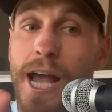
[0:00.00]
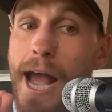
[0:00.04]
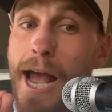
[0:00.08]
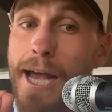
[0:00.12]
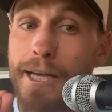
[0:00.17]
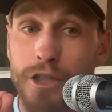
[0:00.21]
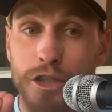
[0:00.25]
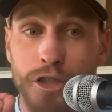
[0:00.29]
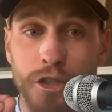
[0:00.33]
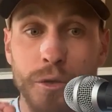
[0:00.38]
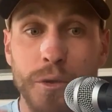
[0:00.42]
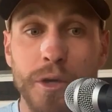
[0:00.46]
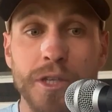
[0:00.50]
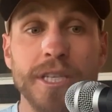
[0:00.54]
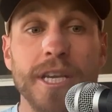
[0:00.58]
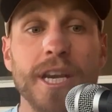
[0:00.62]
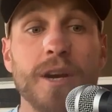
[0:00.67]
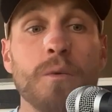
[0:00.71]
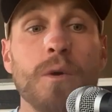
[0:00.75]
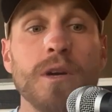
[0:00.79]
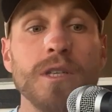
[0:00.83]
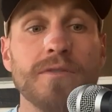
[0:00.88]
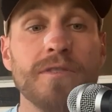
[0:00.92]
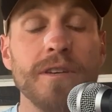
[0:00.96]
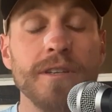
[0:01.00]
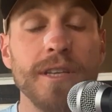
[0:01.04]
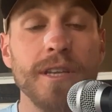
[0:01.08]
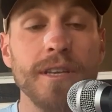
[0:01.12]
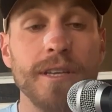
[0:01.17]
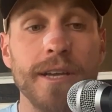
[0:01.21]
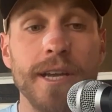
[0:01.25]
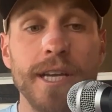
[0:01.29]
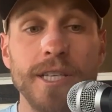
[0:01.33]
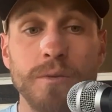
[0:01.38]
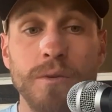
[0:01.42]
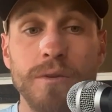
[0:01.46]
As soon as it
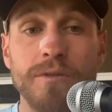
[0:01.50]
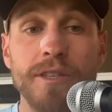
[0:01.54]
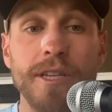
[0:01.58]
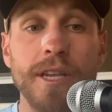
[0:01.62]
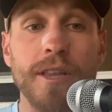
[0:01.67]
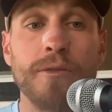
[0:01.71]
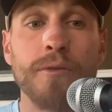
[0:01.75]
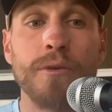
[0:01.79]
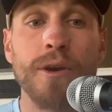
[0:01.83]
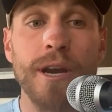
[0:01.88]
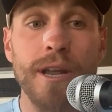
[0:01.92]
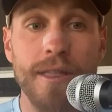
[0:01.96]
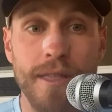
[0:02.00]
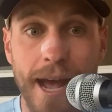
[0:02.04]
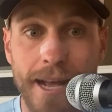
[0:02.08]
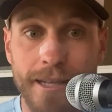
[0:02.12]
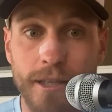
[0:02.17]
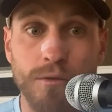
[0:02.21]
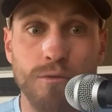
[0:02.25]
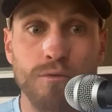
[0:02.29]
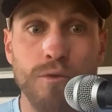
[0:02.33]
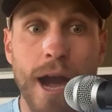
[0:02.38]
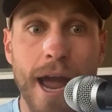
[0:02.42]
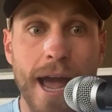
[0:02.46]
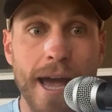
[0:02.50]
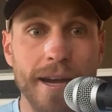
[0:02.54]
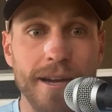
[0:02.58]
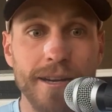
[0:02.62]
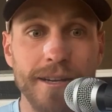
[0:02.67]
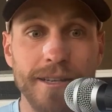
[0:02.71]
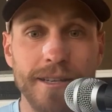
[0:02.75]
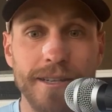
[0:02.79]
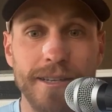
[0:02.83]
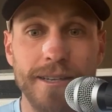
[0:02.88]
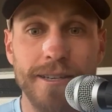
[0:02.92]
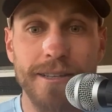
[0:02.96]
hits 153, that's
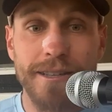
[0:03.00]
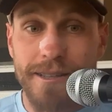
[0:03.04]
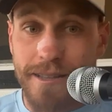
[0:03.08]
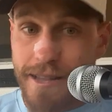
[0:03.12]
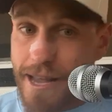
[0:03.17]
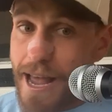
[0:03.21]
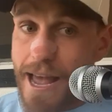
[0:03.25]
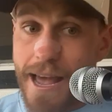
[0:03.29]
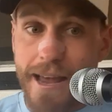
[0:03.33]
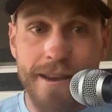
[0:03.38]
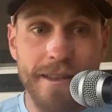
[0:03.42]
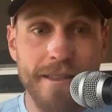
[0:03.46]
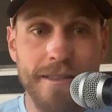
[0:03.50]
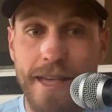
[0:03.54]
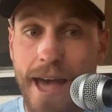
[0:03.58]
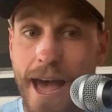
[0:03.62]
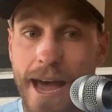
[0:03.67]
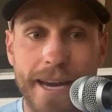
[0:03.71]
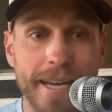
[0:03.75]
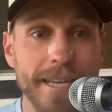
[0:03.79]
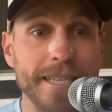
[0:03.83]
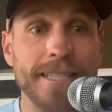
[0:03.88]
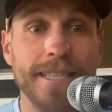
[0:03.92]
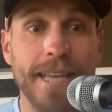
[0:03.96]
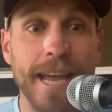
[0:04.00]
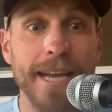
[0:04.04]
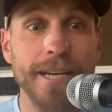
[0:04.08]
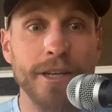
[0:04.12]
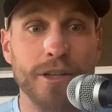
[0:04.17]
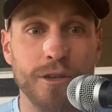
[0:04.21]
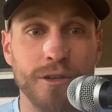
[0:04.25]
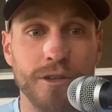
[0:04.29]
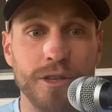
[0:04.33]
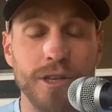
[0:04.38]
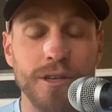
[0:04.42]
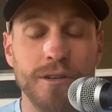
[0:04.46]
red. And that is
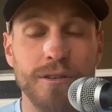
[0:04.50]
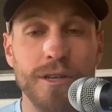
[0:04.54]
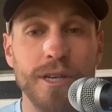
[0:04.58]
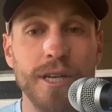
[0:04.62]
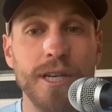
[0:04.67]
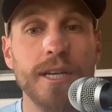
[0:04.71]
danger zone.